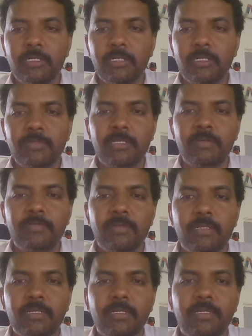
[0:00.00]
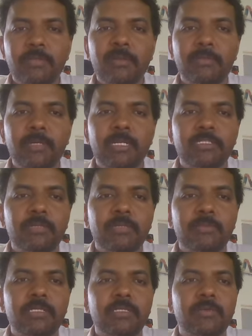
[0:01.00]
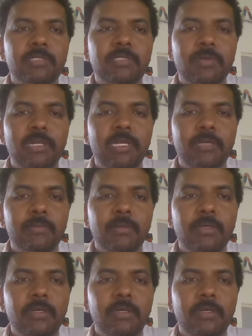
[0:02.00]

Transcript: participating for implementation of this virtual lab.